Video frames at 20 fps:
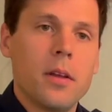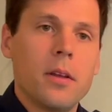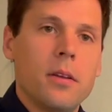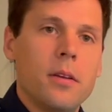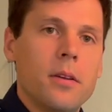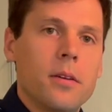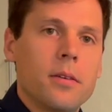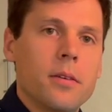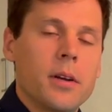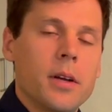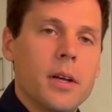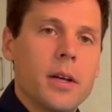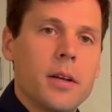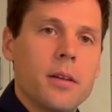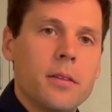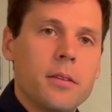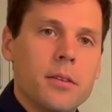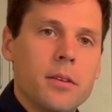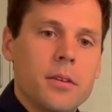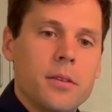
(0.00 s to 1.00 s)

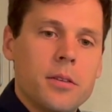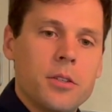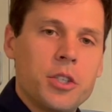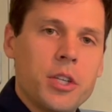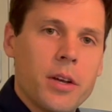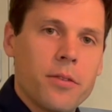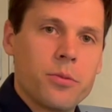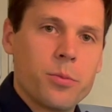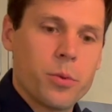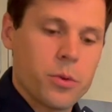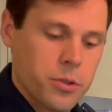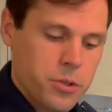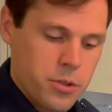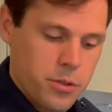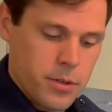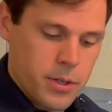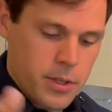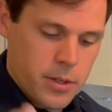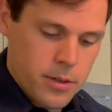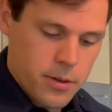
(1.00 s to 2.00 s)
the chef's portion
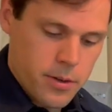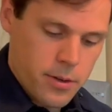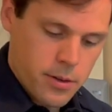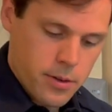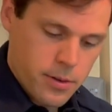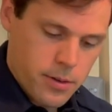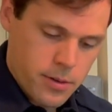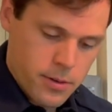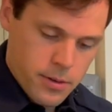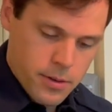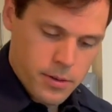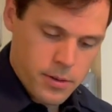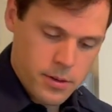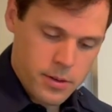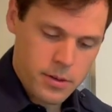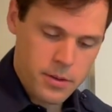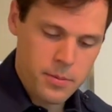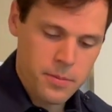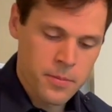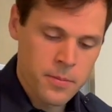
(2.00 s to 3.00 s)
right there.
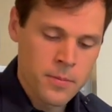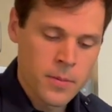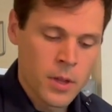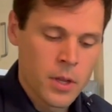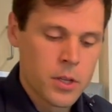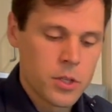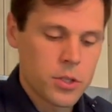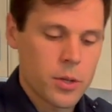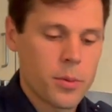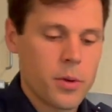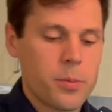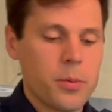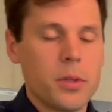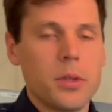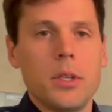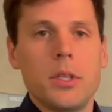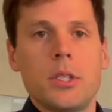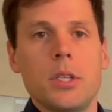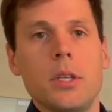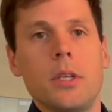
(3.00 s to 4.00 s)
So I'm going to put
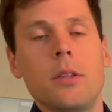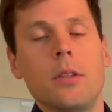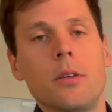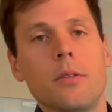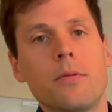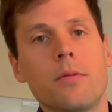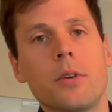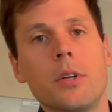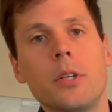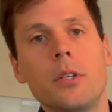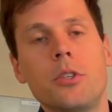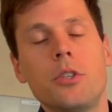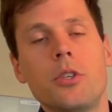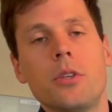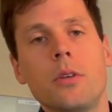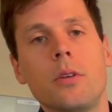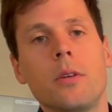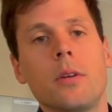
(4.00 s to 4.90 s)
these in the fridge.